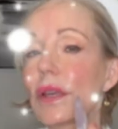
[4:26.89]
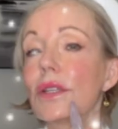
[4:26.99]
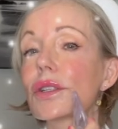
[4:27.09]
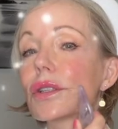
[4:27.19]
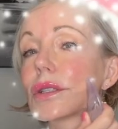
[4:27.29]

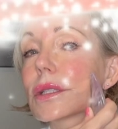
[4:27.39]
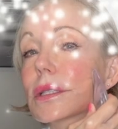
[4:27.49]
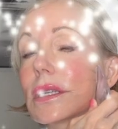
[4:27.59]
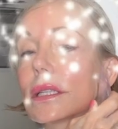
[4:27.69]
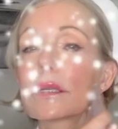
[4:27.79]

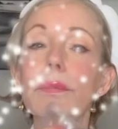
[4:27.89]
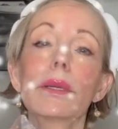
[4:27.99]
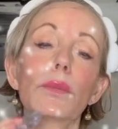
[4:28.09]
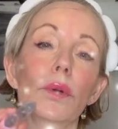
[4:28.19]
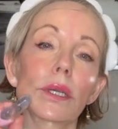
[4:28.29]
features a little
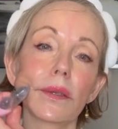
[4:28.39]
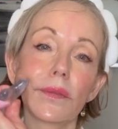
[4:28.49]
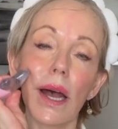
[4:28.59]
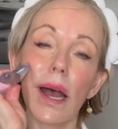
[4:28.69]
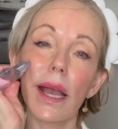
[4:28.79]
bit more
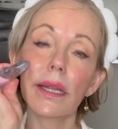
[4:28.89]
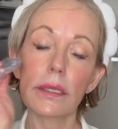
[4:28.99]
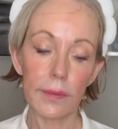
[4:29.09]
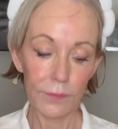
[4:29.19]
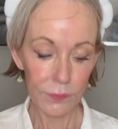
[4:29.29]
defined.